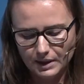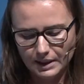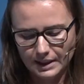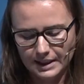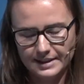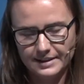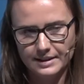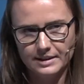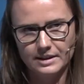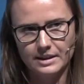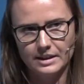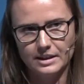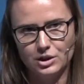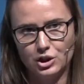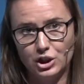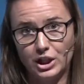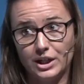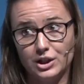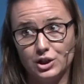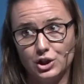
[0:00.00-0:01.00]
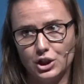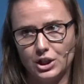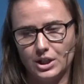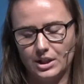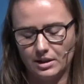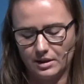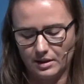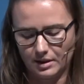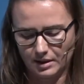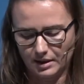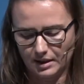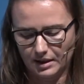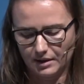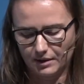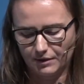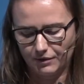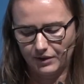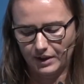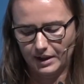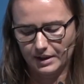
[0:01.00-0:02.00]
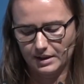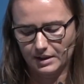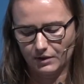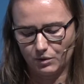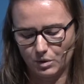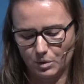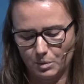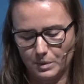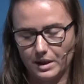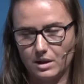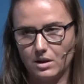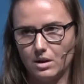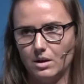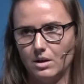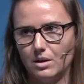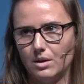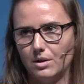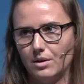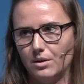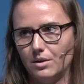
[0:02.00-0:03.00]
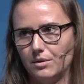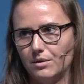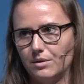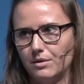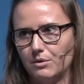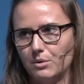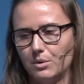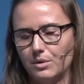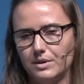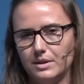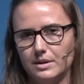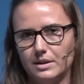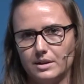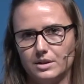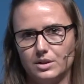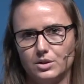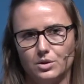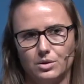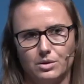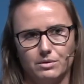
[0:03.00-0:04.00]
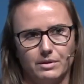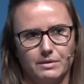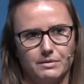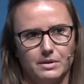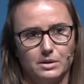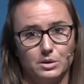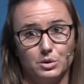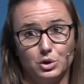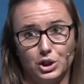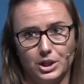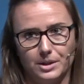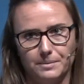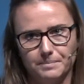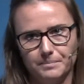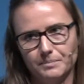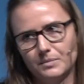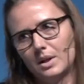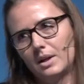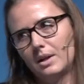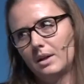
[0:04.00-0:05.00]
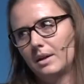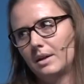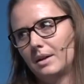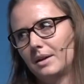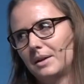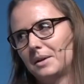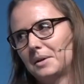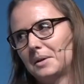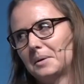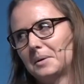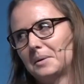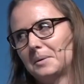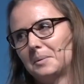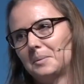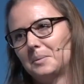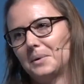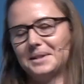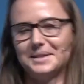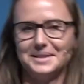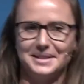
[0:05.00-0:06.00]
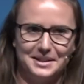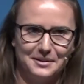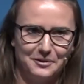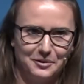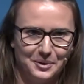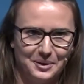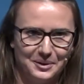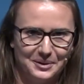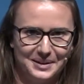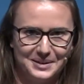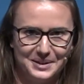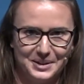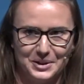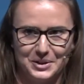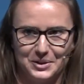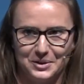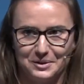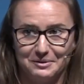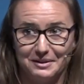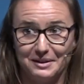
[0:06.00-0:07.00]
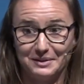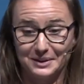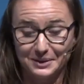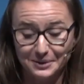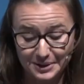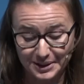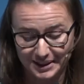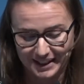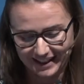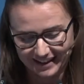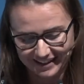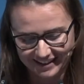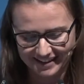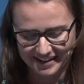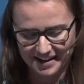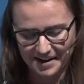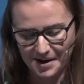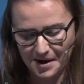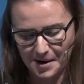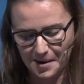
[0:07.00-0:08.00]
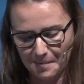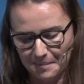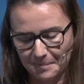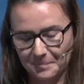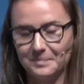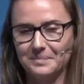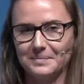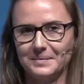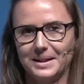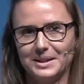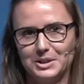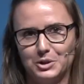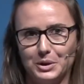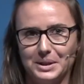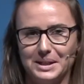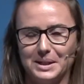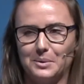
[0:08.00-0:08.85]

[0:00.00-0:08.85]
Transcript: is indeed changing in the face of what we call the fourth industrial revolution. What is the fourth industrial revolution? Tricky